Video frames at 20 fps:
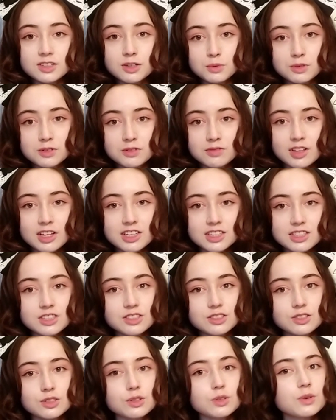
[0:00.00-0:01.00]
would have liked
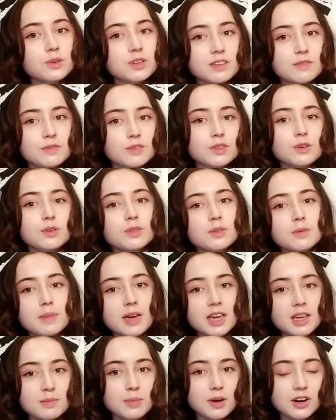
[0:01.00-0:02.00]
it to, even though the
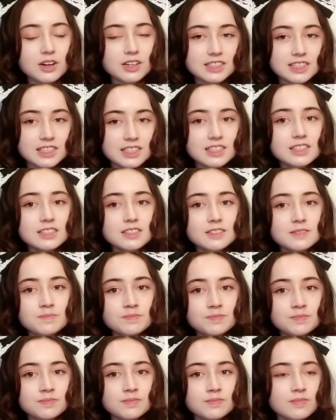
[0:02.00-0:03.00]
main part did.
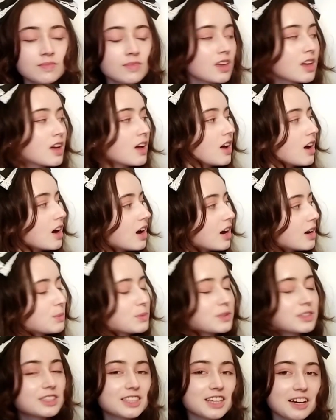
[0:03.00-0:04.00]
I
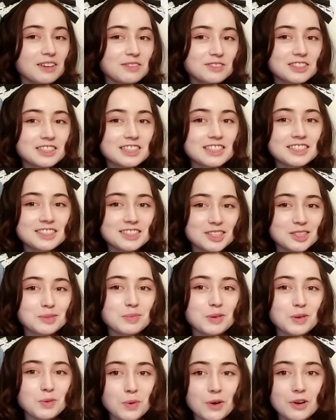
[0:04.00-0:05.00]
would definitely still
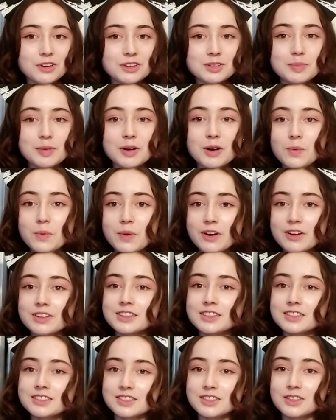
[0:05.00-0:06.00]
be worried about wearing
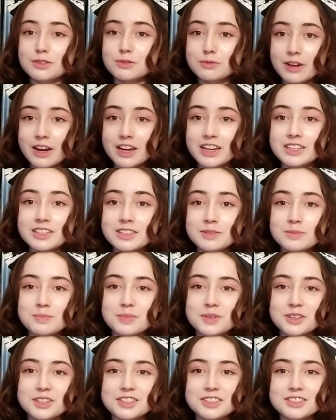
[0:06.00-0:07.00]
this in the rain
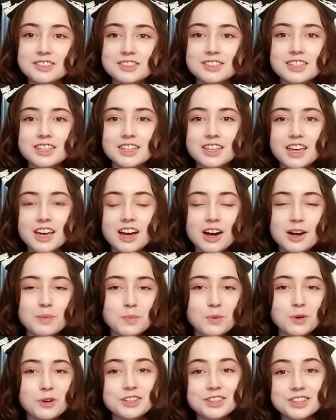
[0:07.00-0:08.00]
because I'm
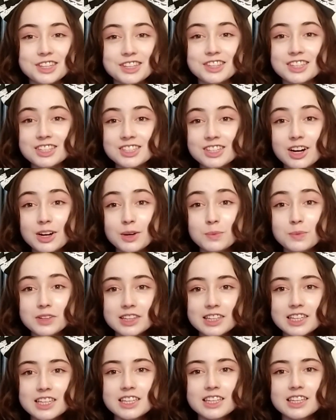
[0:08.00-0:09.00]
worried that the dye will
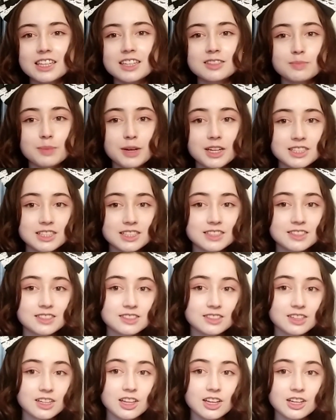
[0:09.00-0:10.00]
leak, especially
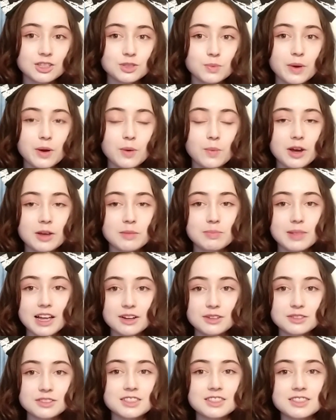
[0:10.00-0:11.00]
since I like to wear white
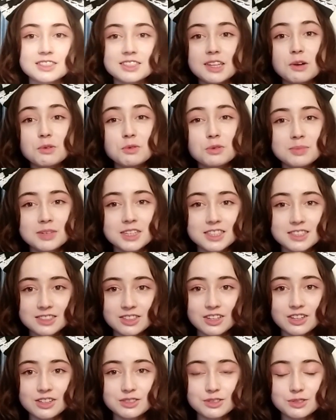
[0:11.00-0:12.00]
blouses. That would be
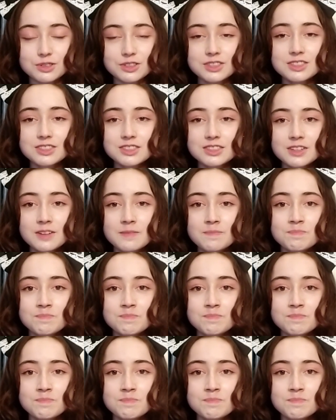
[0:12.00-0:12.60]
disastrous.